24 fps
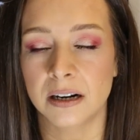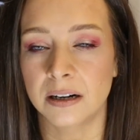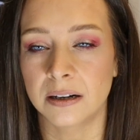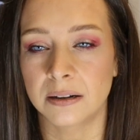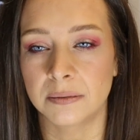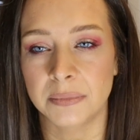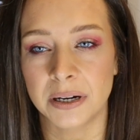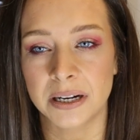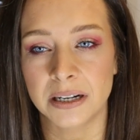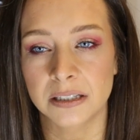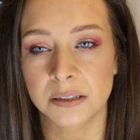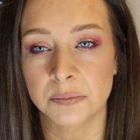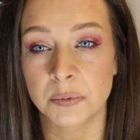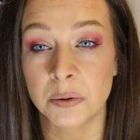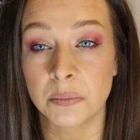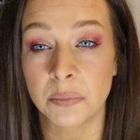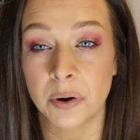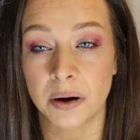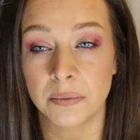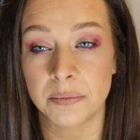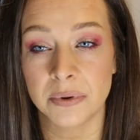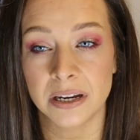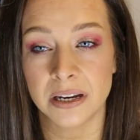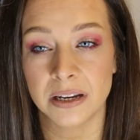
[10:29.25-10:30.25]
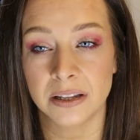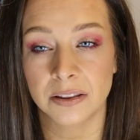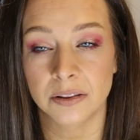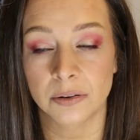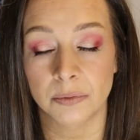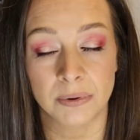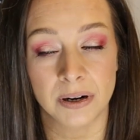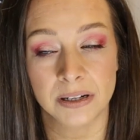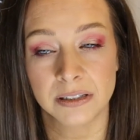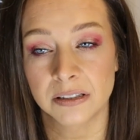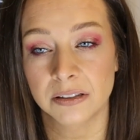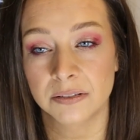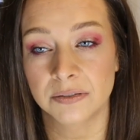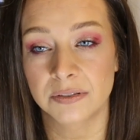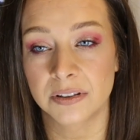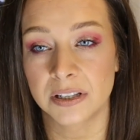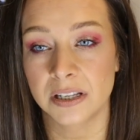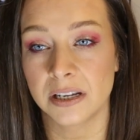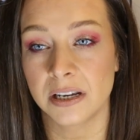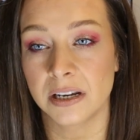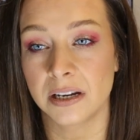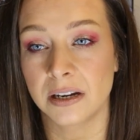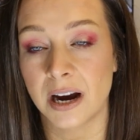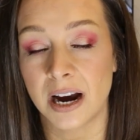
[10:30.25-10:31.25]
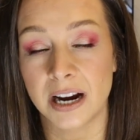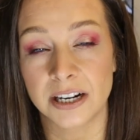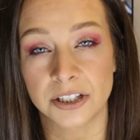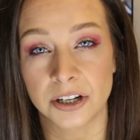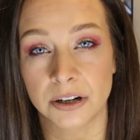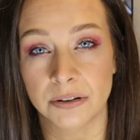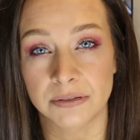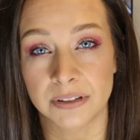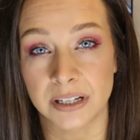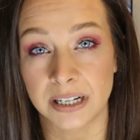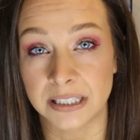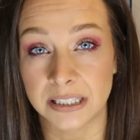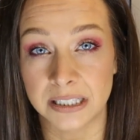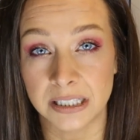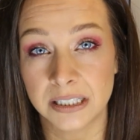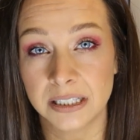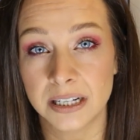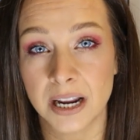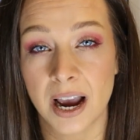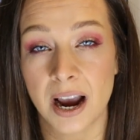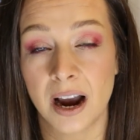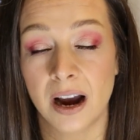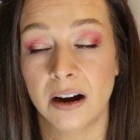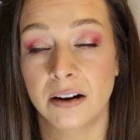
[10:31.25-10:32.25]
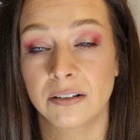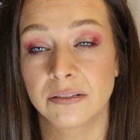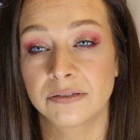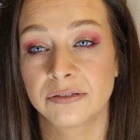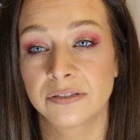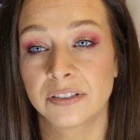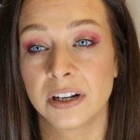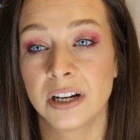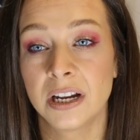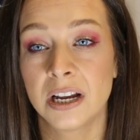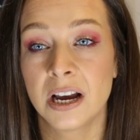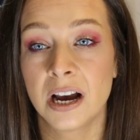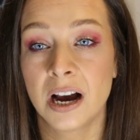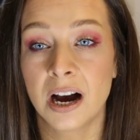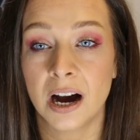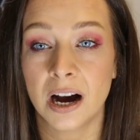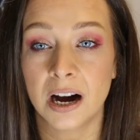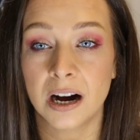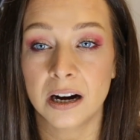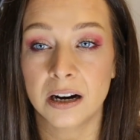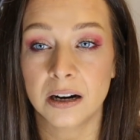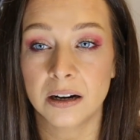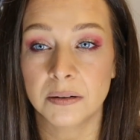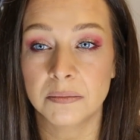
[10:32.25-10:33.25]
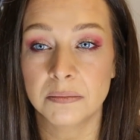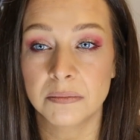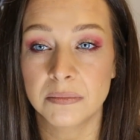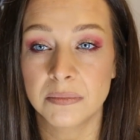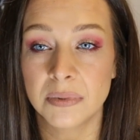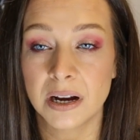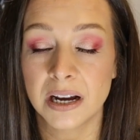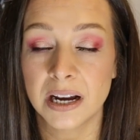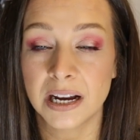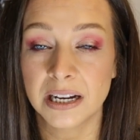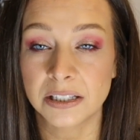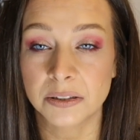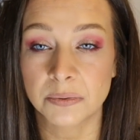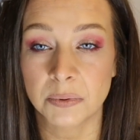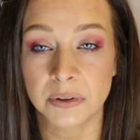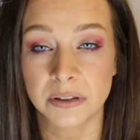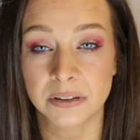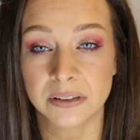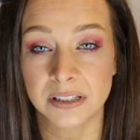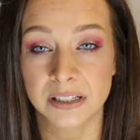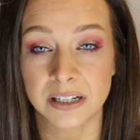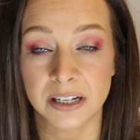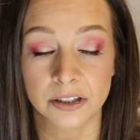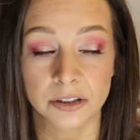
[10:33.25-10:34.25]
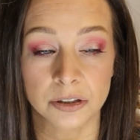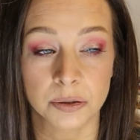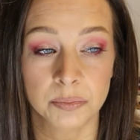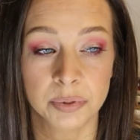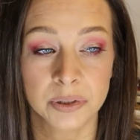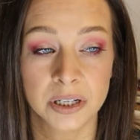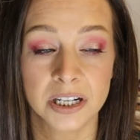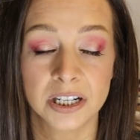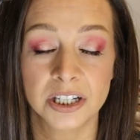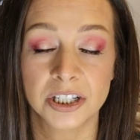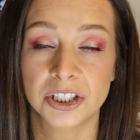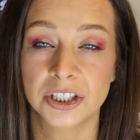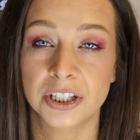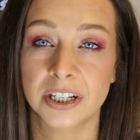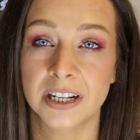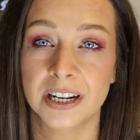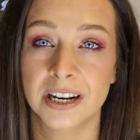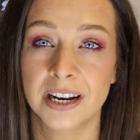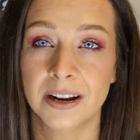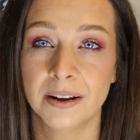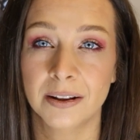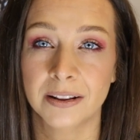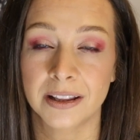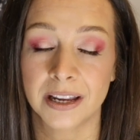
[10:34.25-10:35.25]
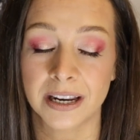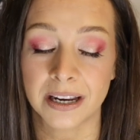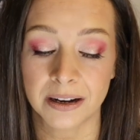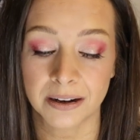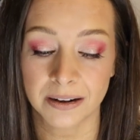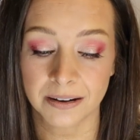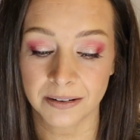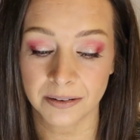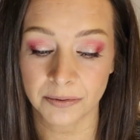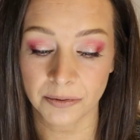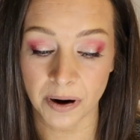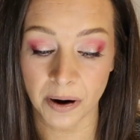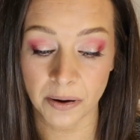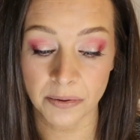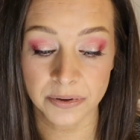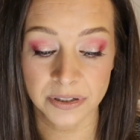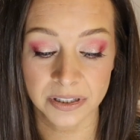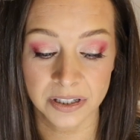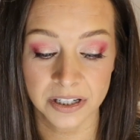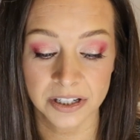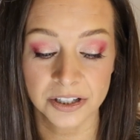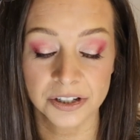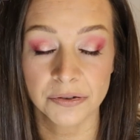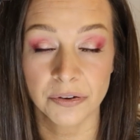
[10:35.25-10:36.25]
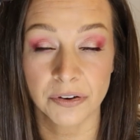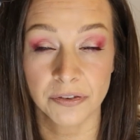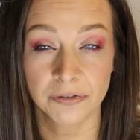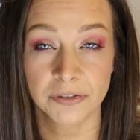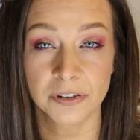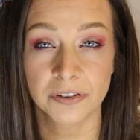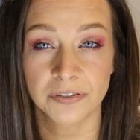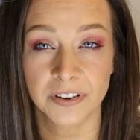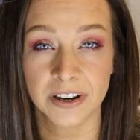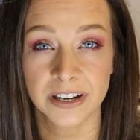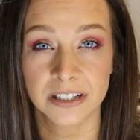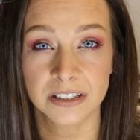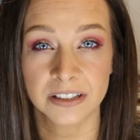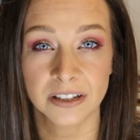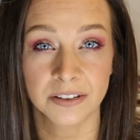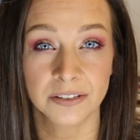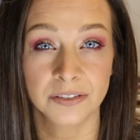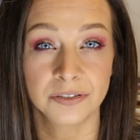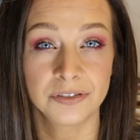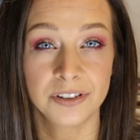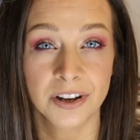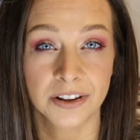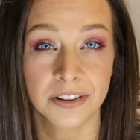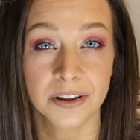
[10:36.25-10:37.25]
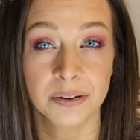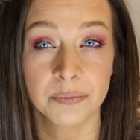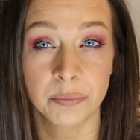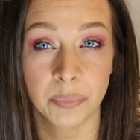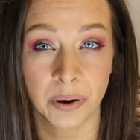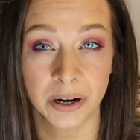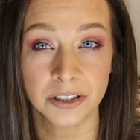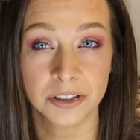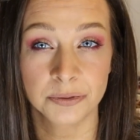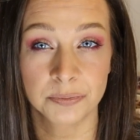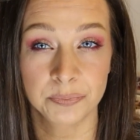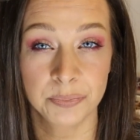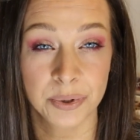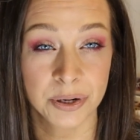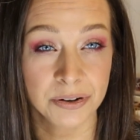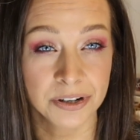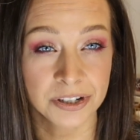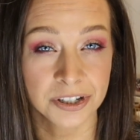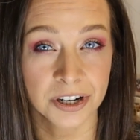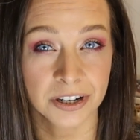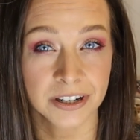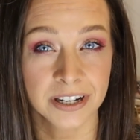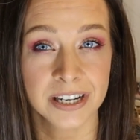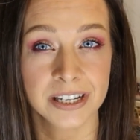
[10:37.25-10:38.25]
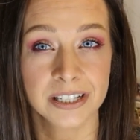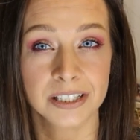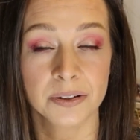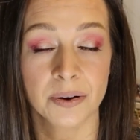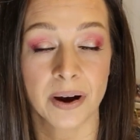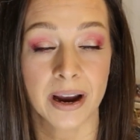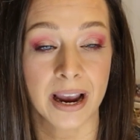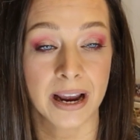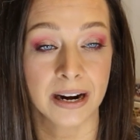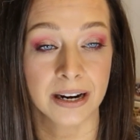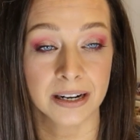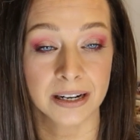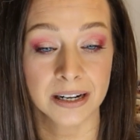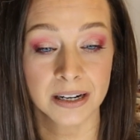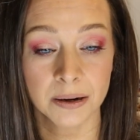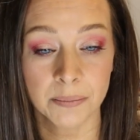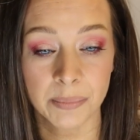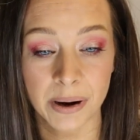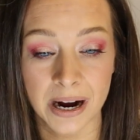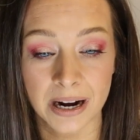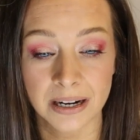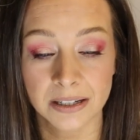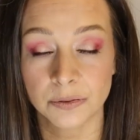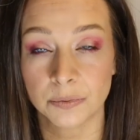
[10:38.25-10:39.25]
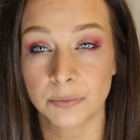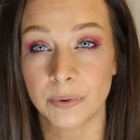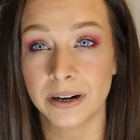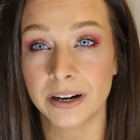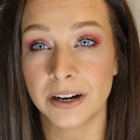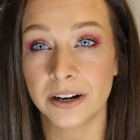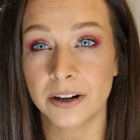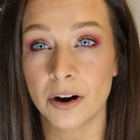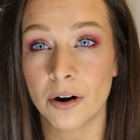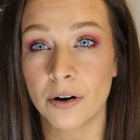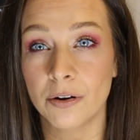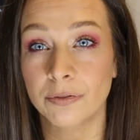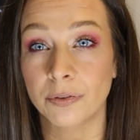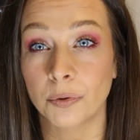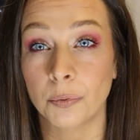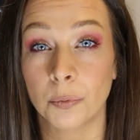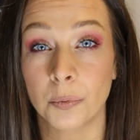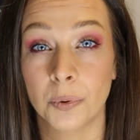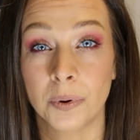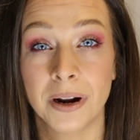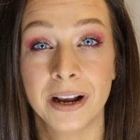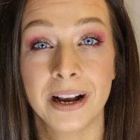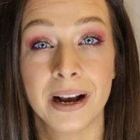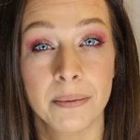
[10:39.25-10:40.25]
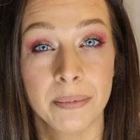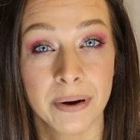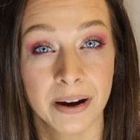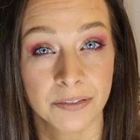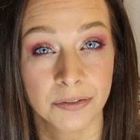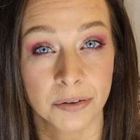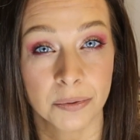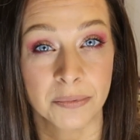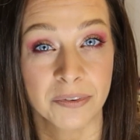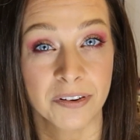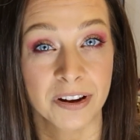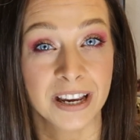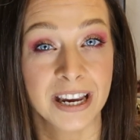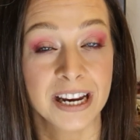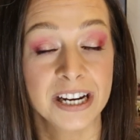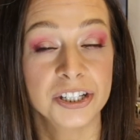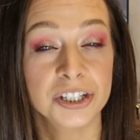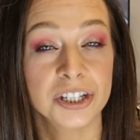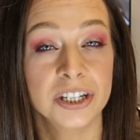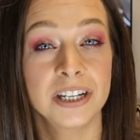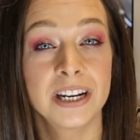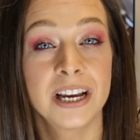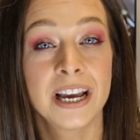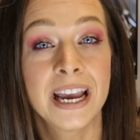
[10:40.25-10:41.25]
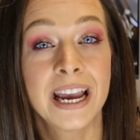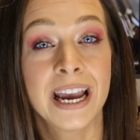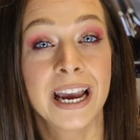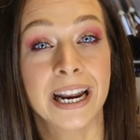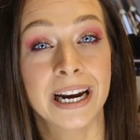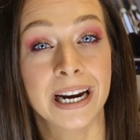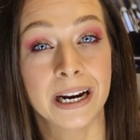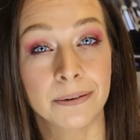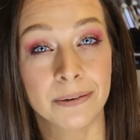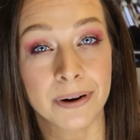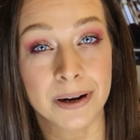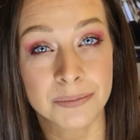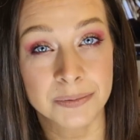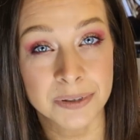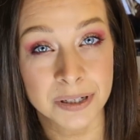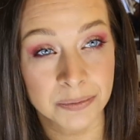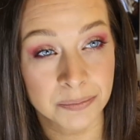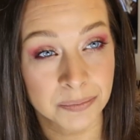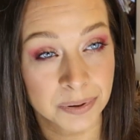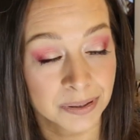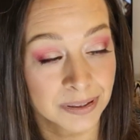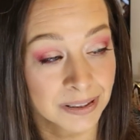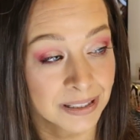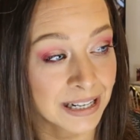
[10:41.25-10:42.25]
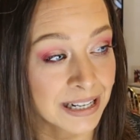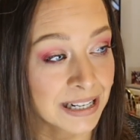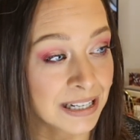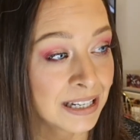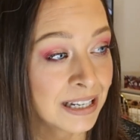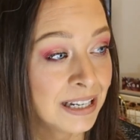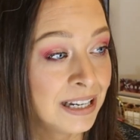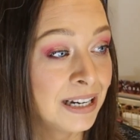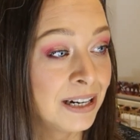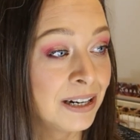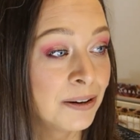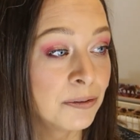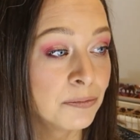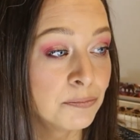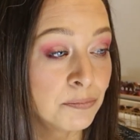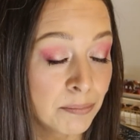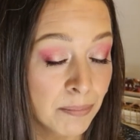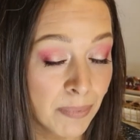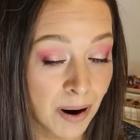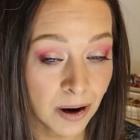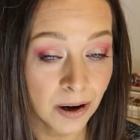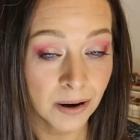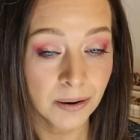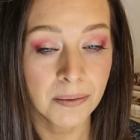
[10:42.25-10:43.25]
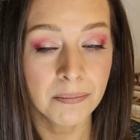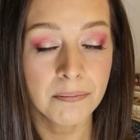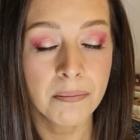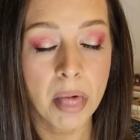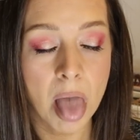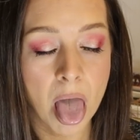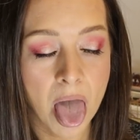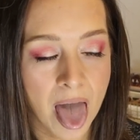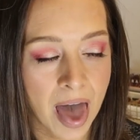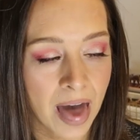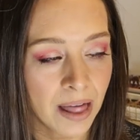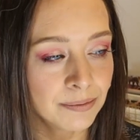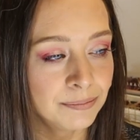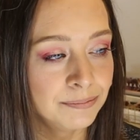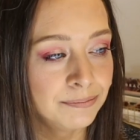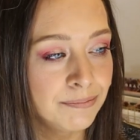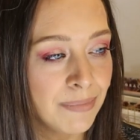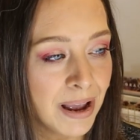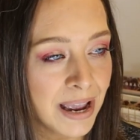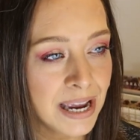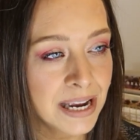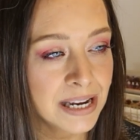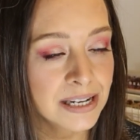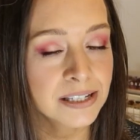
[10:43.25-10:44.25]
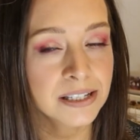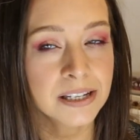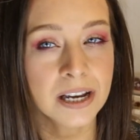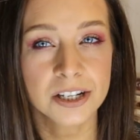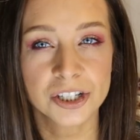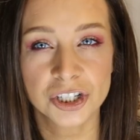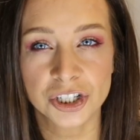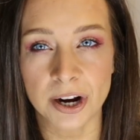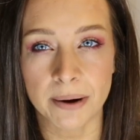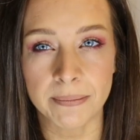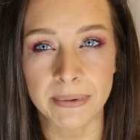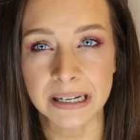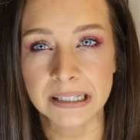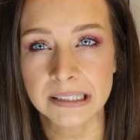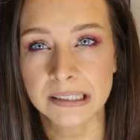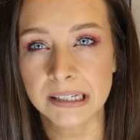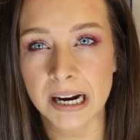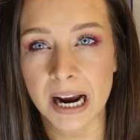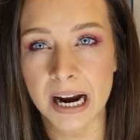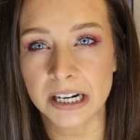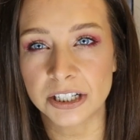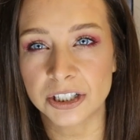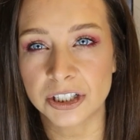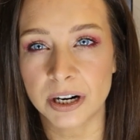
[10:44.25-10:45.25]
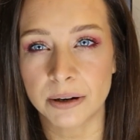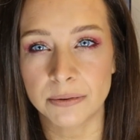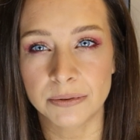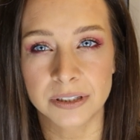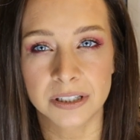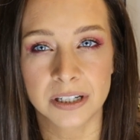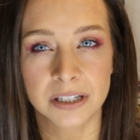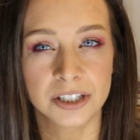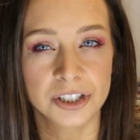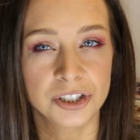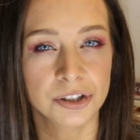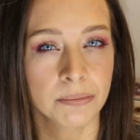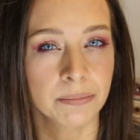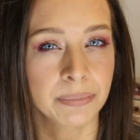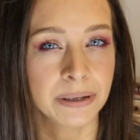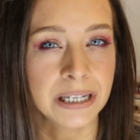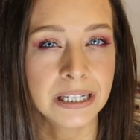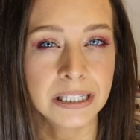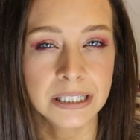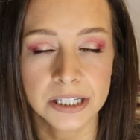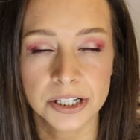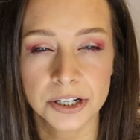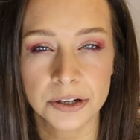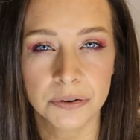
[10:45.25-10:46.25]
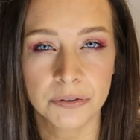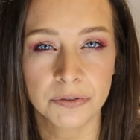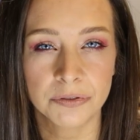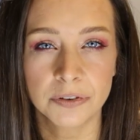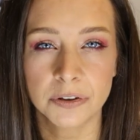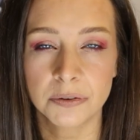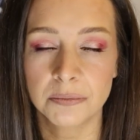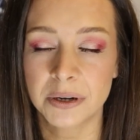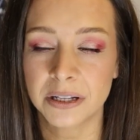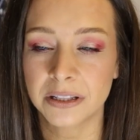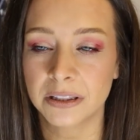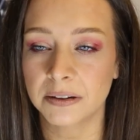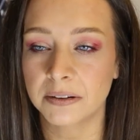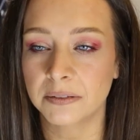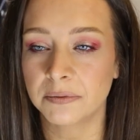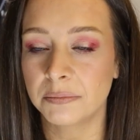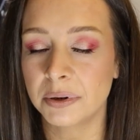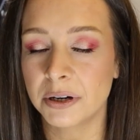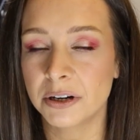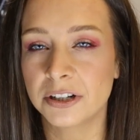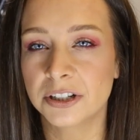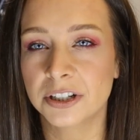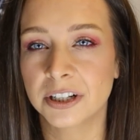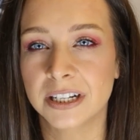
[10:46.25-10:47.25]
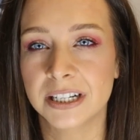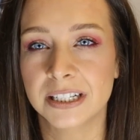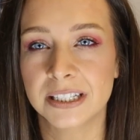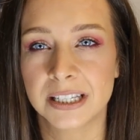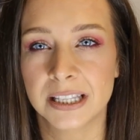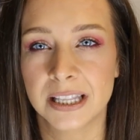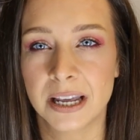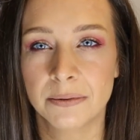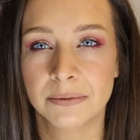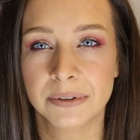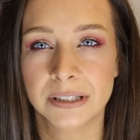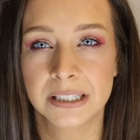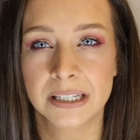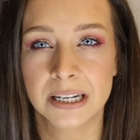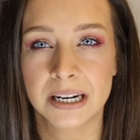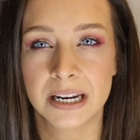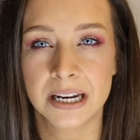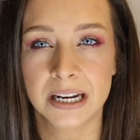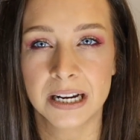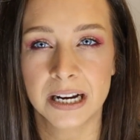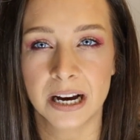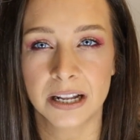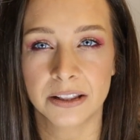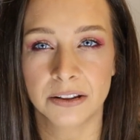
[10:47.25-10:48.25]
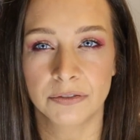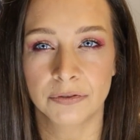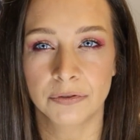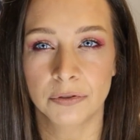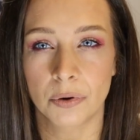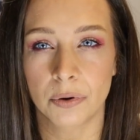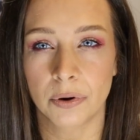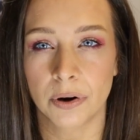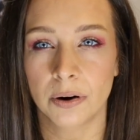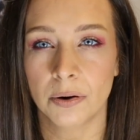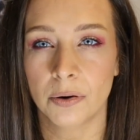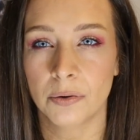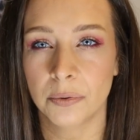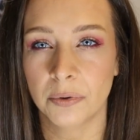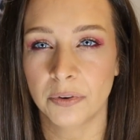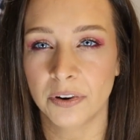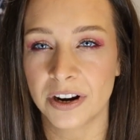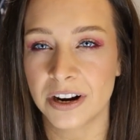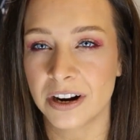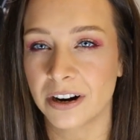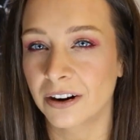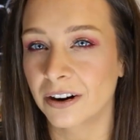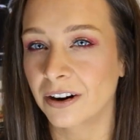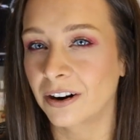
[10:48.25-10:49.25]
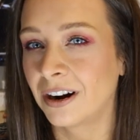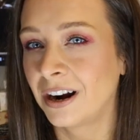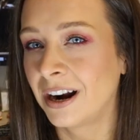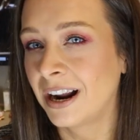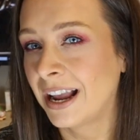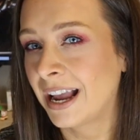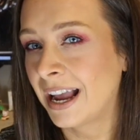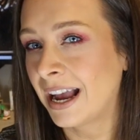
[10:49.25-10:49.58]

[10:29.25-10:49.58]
Um, my husband bought me the rest of the eyeshadows I didn't have, um, as well as an extra blush, and like I was going to do a full face of nothing but Beauty Junkies, so I had it in a box ready to go for when I got back from vacation, and I wrapped up like Mar bleh, Maze Shop My Stash. I was going to jump into full month of Beauty Junkies, and that was sitting on the floor over here.